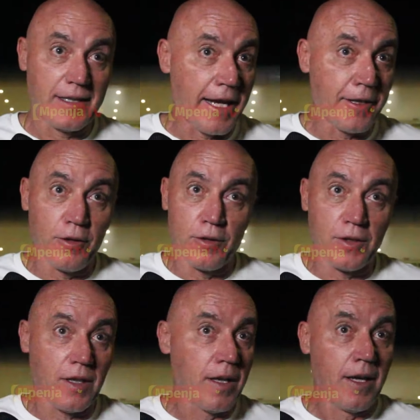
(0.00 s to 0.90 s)

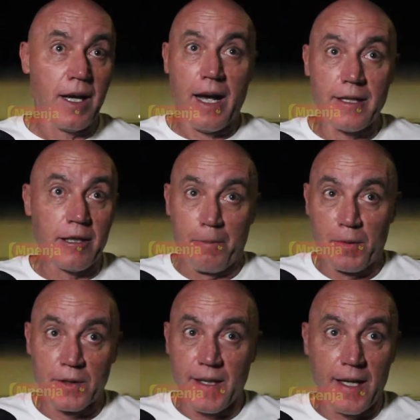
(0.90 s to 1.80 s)
Serious,
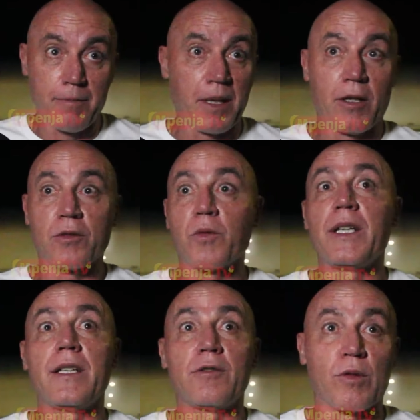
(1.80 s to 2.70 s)
100%, because
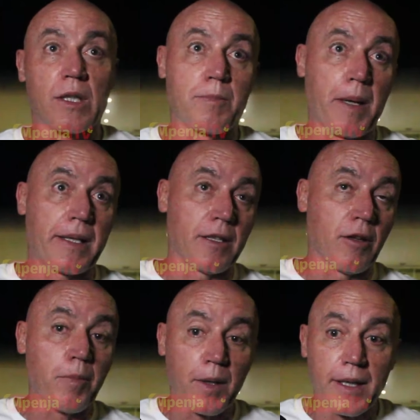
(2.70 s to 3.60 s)
we need to respect
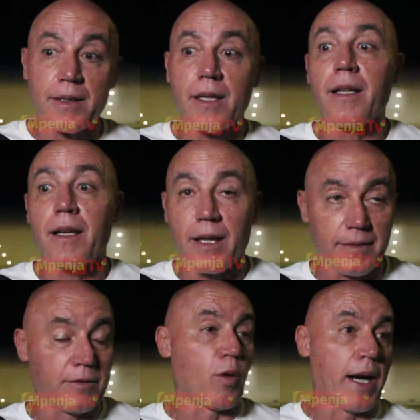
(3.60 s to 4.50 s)
the opponent
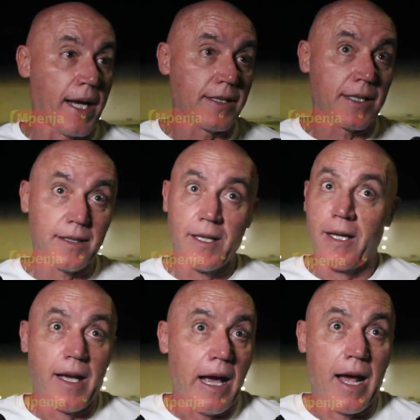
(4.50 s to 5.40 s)
and Mwananchi.
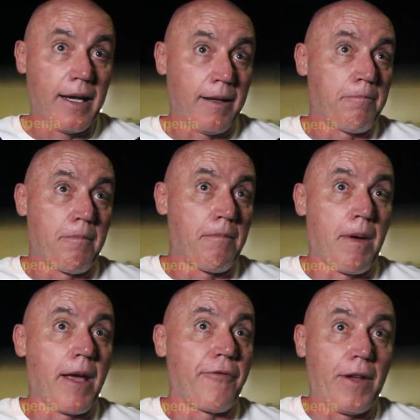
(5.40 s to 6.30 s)
And
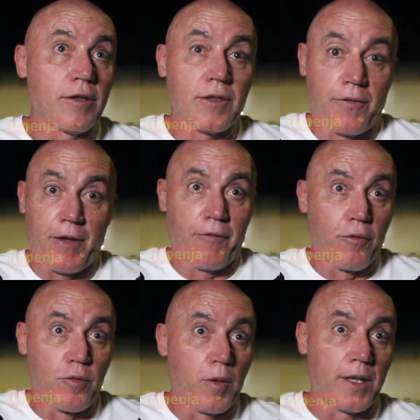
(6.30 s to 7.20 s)
my philosophy of
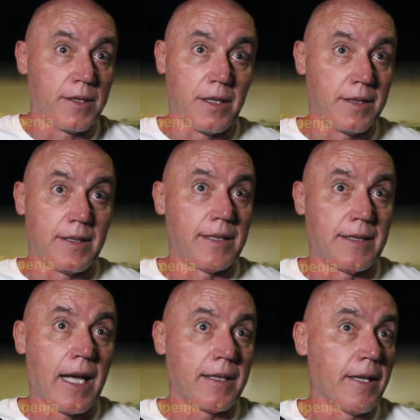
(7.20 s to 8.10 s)
football is
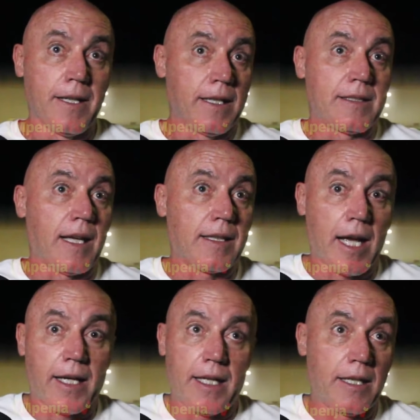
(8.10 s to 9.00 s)
that. It's
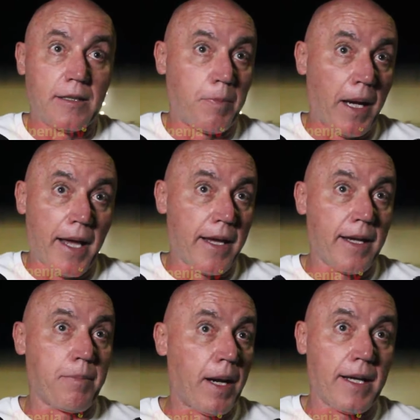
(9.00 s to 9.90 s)
attacking, it's
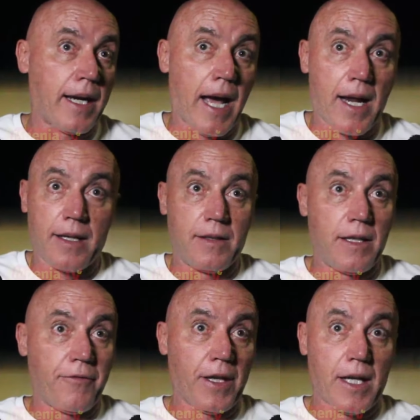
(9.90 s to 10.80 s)
play hard,
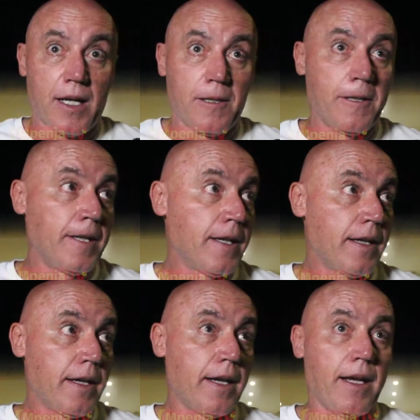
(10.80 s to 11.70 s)
difficult.
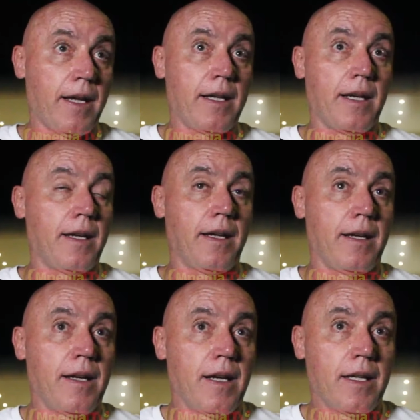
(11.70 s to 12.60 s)

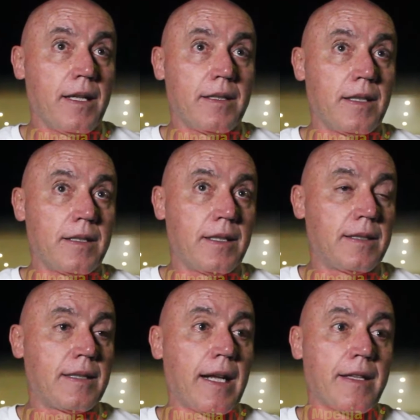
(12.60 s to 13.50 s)

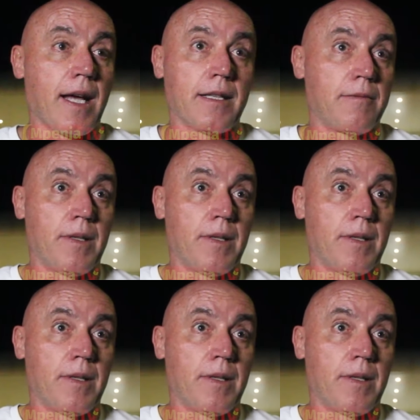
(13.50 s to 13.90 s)
It's like that.